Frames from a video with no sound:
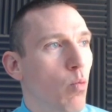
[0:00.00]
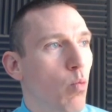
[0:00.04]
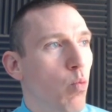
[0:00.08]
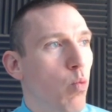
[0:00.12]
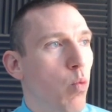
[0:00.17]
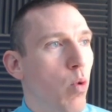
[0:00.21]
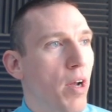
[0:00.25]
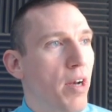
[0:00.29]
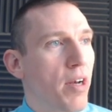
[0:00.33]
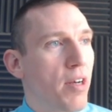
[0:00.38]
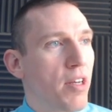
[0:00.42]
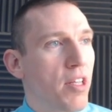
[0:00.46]

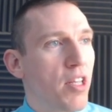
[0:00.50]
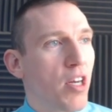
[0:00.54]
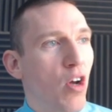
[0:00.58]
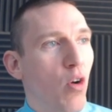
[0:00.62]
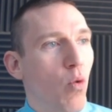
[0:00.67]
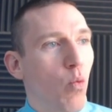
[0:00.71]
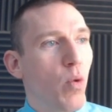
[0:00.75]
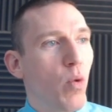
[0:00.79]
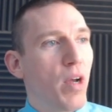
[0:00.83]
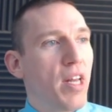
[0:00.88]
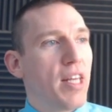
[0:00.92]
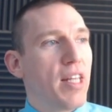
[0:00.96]
what, you know,
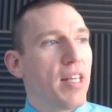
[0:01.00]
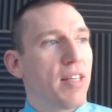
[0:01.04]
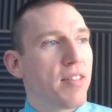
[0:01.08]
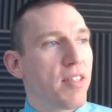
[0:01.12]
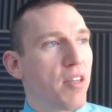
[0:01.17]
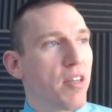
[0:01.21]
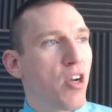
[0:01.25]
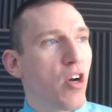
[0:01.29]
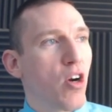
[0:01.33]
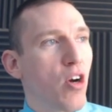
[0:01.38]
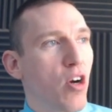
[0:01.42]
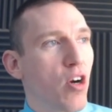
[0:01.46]
when these
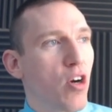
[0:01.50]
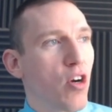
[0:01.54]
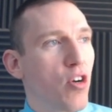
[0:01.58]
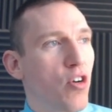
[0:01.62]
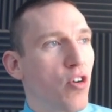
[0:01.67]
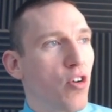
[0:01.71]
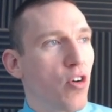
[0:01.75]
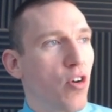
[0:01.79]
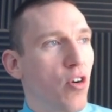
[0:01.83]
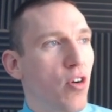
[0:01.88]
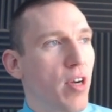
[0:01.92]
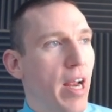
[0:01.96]
occurred
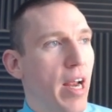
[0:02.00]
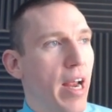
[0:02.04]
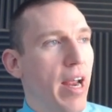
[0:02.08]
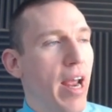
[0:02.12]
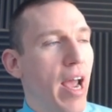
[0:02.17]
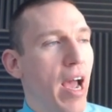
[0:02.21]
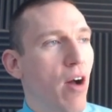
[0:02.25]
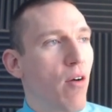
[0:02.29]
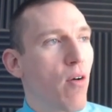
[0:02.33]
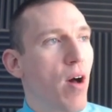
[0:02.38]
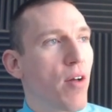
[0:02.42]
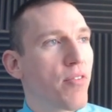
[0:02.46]
or
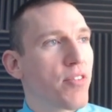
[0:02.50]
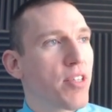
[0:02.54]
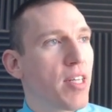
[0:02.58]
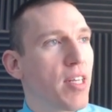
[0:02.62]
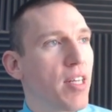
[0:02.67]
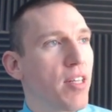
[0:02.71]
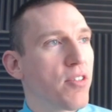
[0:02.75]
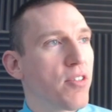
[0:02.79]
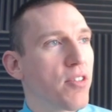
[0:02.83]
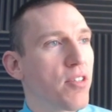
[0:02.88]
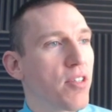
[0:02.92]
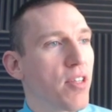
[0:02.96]
how often
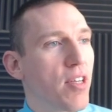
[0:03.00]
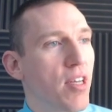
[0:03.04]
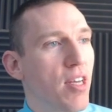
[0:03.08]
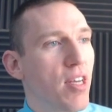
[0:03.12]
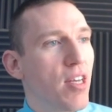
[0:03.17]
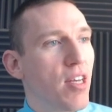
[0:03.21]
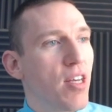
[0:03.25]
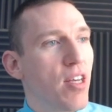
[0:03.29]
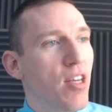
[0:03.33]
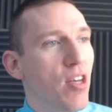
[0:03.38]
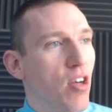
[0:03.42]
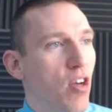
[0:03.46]
these,
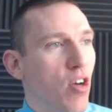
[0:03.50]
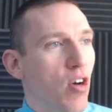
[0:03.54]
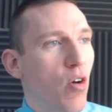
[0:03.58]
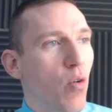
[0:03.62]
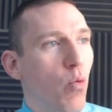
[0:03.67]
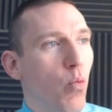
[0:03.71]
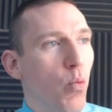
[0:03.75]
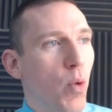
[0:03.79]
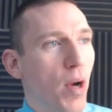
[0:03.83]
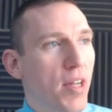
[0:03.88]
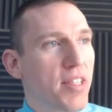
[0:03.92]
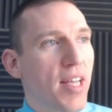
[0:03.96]

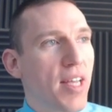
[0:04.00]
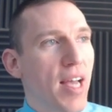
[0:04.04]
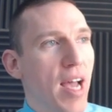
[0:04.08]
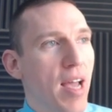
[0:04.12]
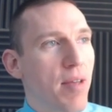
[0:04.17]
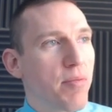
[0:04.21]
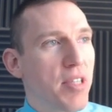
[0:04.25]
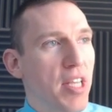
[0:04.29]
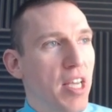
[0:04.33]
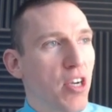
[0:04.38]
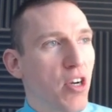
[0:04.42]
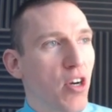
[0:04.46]
what
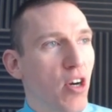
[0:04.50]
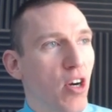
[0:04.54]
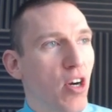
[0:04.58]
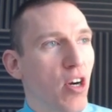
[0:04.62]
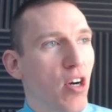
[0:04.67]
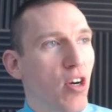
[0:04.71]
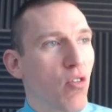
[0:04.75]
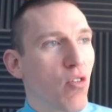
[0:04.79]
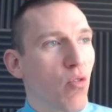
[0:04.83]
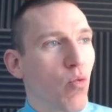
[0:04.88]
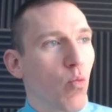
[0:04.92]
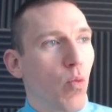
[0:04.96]
times they
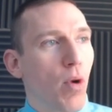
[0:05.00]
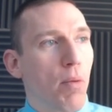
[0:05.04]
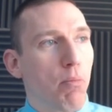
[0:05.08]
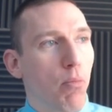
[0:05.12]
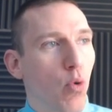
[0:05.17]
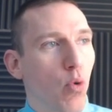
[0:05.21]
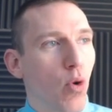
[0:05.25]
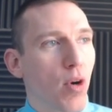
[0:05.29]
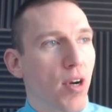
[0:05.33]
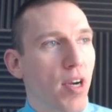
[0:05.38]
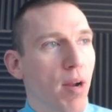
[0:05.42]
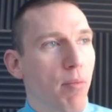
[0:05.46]
occurred, what
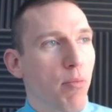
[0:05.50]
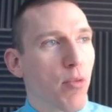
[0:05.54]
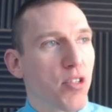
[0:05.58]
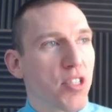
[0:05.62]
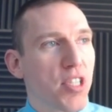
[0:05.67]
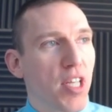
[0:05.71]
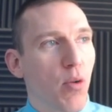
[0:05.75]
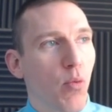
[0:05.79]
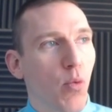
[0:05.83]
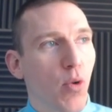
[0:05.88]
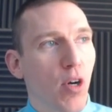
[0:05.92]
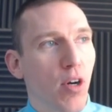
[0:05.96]
port numbers
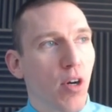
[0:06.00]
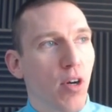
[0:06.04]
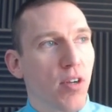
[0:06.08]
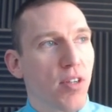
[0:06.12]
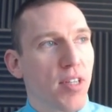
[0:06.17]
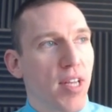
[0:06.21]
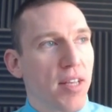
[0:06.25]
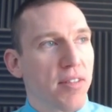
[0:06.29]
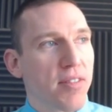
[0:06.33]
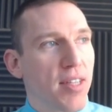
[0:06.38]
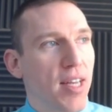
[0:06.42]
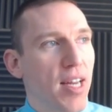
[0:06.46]
they were,
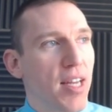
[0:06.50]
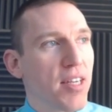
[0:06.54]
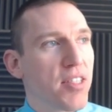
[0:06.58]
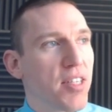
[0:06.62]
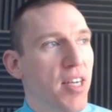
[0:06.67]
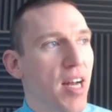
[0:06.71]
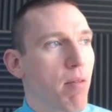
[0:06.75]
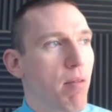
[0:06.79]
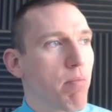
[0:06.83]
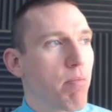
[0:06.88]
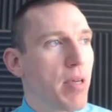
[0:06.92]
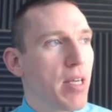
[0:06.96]
destination
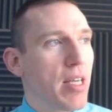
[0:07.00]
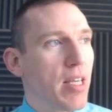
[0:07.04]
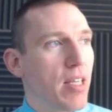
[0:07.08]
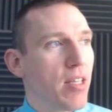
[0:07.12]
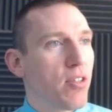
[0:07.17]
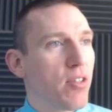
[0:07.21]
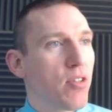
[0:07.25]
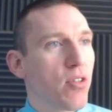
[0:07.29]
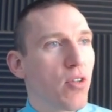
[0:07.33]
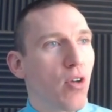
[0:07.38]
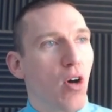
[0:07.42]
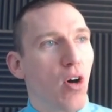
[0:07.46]

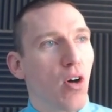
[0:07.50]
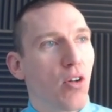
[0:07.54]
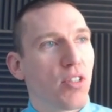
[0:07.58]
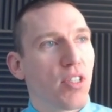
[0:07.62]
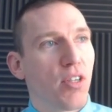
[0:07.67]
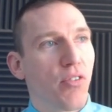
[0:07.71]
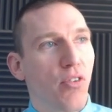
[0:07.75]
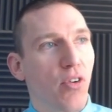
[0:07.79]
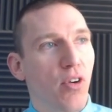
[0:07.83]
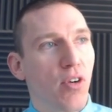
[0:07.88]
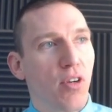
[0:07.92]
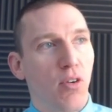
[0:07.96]
IPs, all
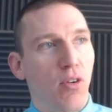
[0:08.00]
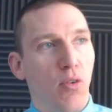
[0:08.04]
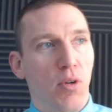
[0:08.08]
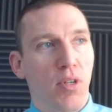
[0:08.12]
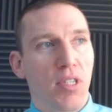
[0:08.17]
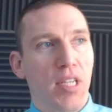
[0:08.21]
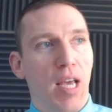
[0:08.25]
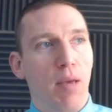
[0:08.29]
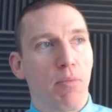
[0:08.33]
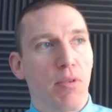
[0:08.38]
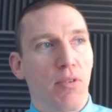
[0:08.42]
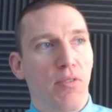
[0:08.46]
different or
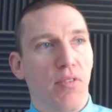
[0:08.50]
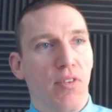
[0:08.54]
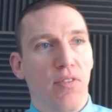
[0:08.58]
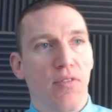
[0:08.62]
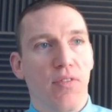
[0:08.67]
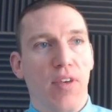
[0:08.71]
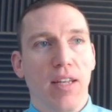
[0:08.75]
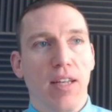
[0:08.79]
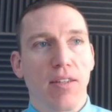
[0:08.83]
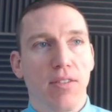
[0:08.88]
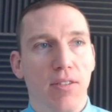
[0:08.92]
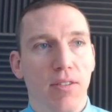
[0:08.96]
types of
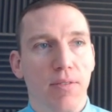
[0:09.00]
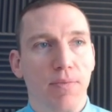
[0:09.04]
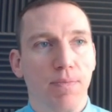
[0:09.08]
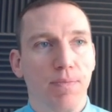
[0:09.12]
events.